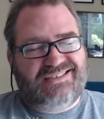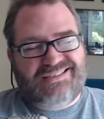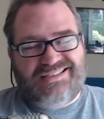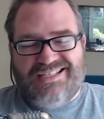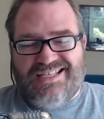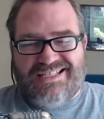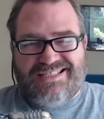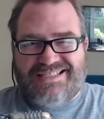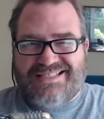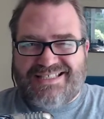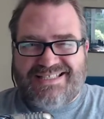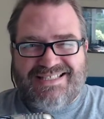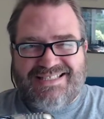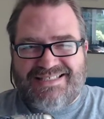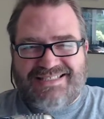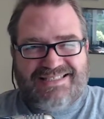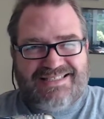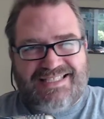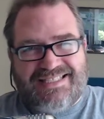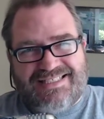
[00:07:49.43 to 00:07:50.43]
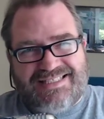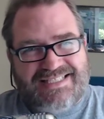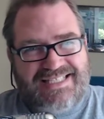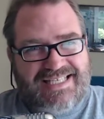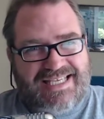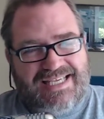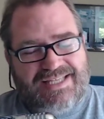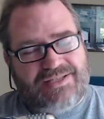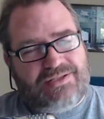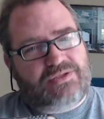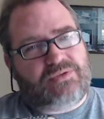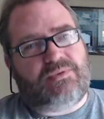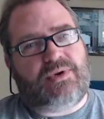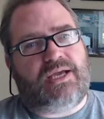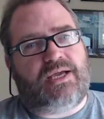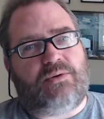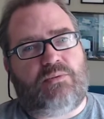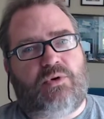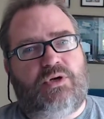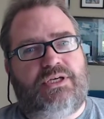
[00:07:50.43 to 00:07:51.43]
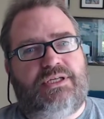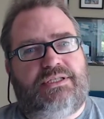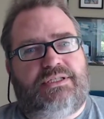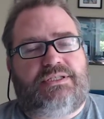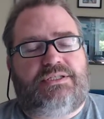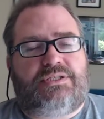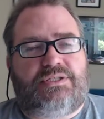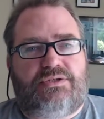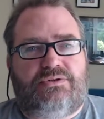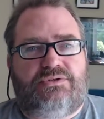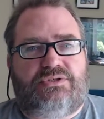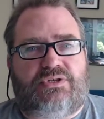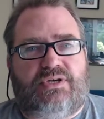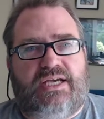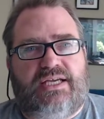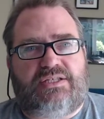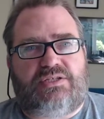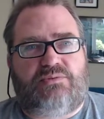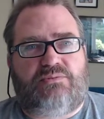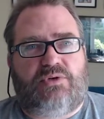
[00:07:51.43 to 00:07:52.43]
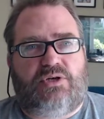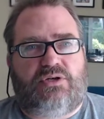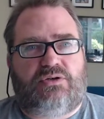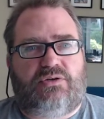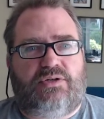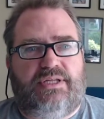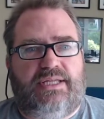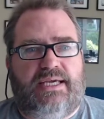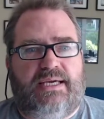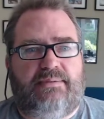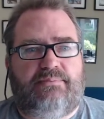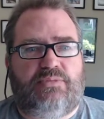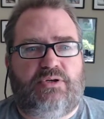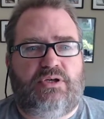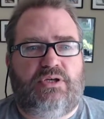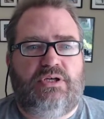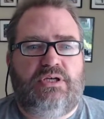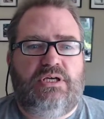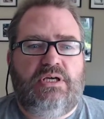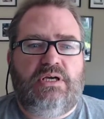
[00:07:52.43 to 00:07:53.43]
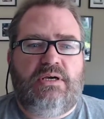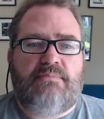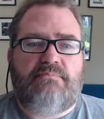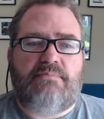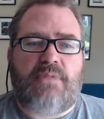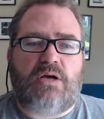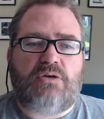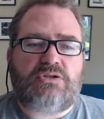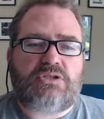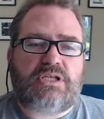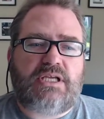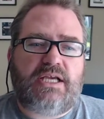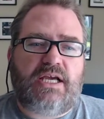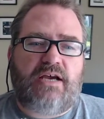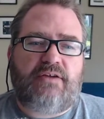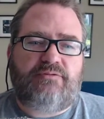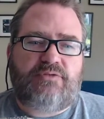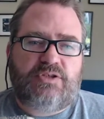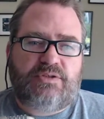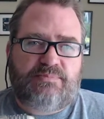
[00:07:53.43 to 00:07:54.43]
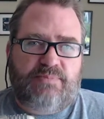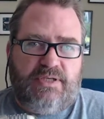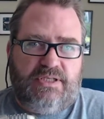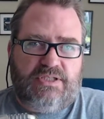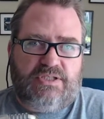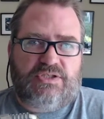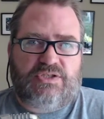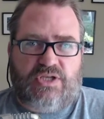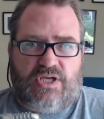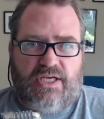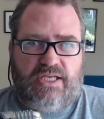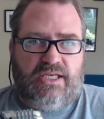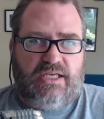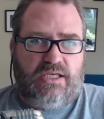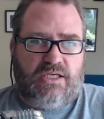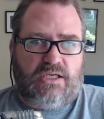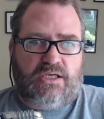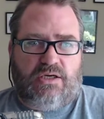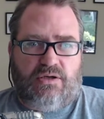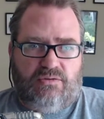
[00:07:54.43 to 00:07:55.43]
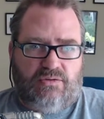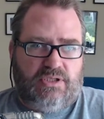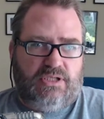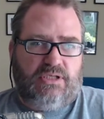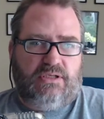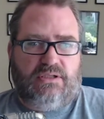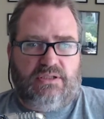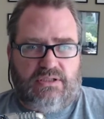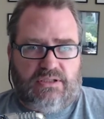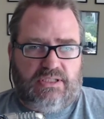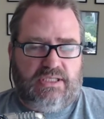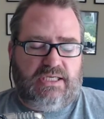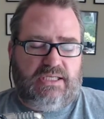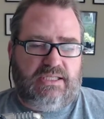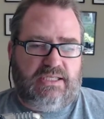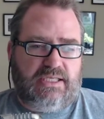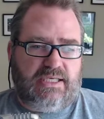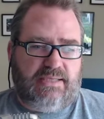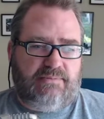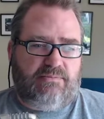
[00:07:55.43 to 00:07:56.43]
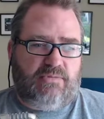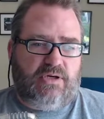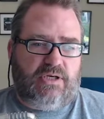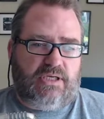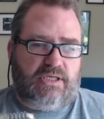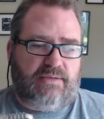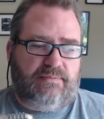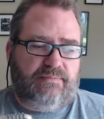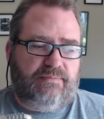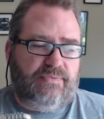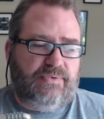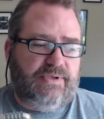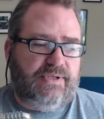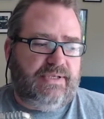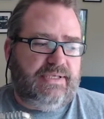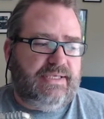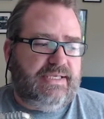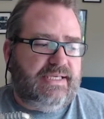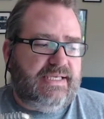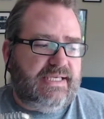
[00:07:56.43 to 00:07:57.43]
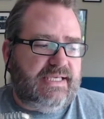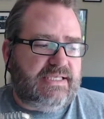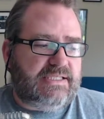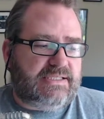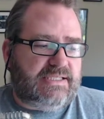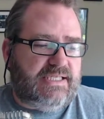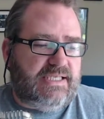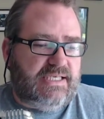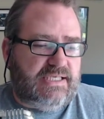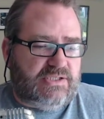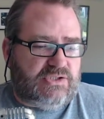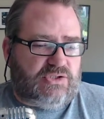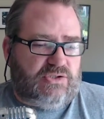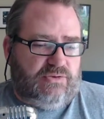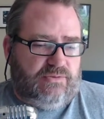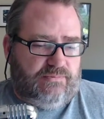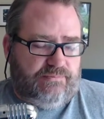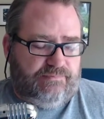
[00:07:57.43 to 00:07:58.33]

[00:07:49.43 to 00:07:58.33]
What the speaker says: it didn't stitch together the way I wanted it to, so I had to work on that. But mostly I've just been designing and coding and getting the game running. Here's the issue.